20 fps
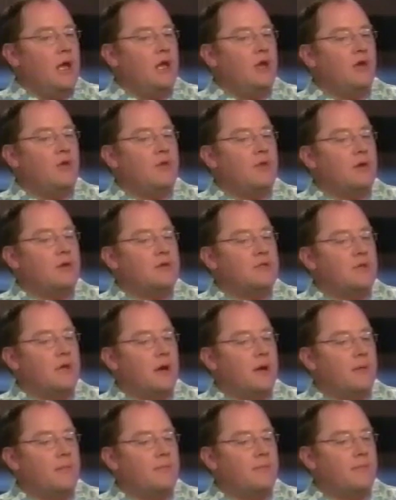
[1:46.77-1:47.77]
You know, there's
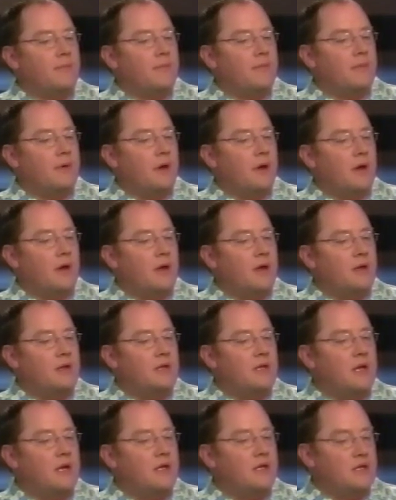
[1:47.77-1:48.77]
a
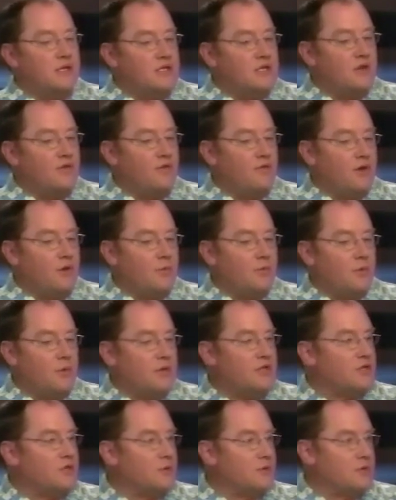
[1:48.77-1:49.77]
Disney film, The
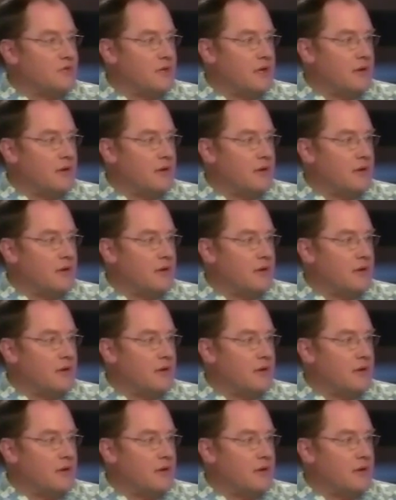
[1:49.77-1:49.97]
Rescuers